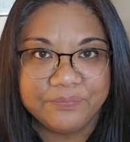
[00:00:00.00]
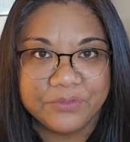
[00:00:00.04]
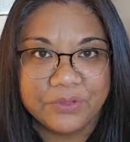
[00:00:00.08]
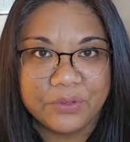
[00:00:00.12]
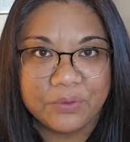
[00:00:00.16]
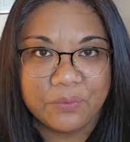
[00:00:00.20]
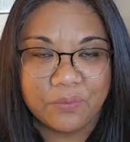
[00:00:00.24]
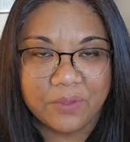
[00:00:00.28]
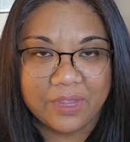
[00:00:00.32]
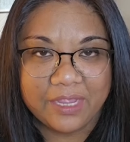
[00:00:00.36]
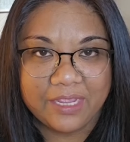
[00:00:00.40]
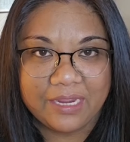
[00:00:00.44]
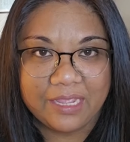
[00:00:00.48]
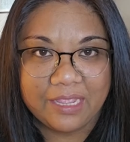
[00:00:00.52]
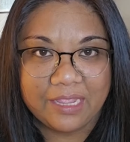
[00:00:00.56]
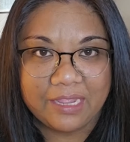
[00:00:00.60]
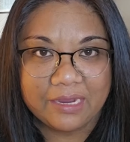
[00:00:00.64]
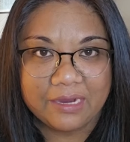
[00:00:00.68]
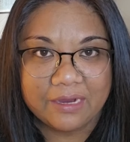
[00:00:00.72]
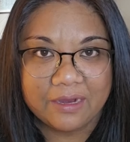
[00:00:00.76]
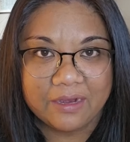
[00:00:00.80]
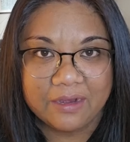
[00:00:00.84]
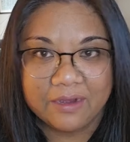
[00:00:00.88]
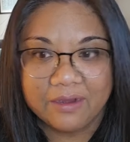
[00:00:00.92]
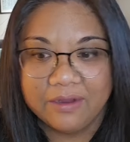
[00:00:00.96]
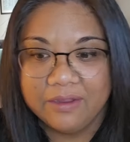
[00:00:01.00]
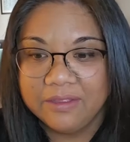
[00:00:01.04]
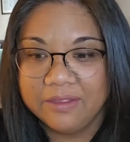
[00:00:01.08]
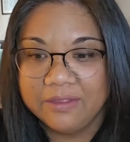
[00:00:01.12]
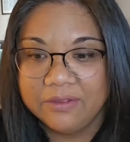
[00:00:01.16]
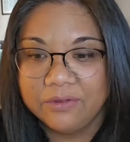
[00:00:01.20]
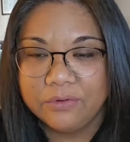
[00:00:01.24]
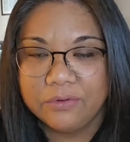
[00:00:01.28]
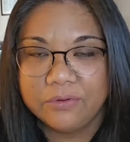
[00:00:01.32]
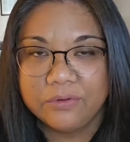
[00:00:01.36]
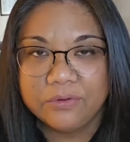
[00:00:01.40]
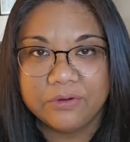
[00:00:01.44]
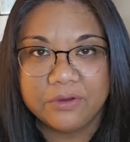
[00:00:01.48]
white hair
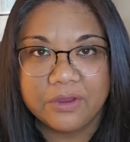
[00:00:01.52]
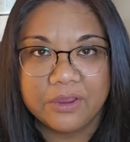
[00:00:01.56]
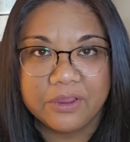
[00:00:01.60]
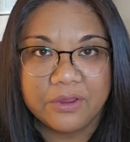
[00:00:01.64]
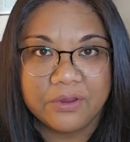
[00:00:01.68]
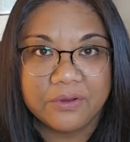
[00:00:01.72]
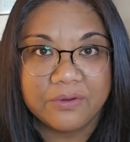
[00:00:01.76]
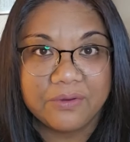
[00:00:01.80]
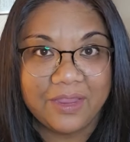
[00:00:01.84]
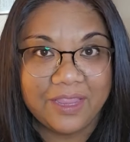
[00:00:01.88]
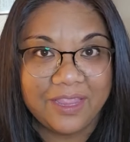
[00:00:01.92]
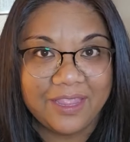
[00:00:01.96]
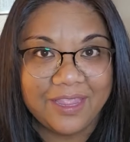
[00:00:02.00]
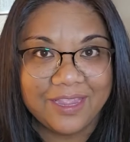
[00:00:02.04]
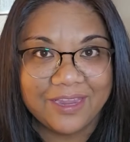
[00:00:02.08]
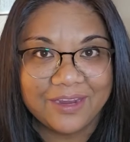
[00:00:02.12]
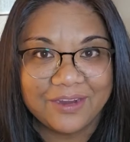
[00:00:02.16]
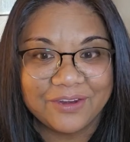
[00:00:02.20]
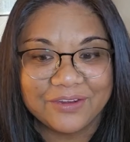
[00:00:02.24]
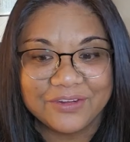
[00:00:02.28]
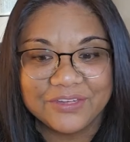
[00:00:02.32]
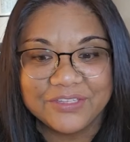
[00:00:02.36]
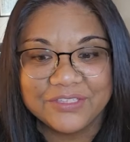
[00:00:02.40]
or gray hair.